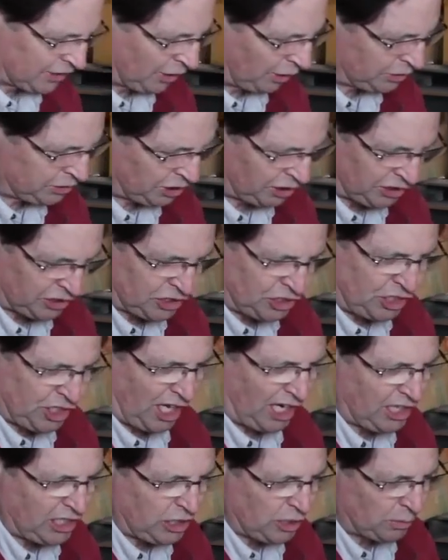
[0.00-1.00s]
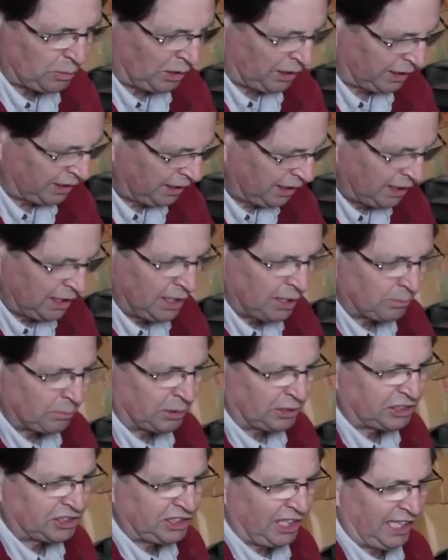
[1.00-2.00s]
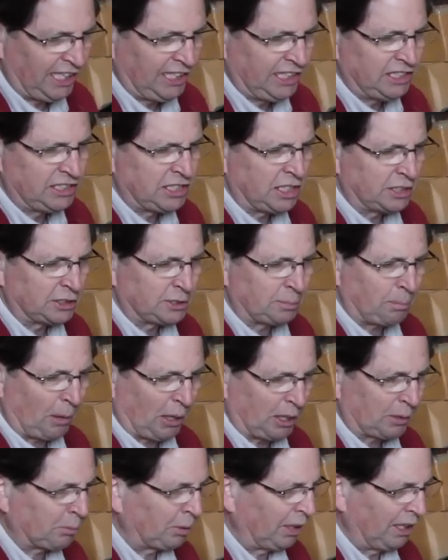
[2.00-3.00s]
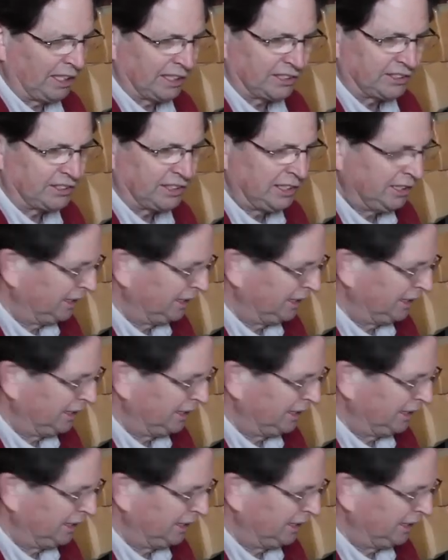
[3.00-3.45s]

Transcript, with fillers: Those are genuine Mercedes spark plugs.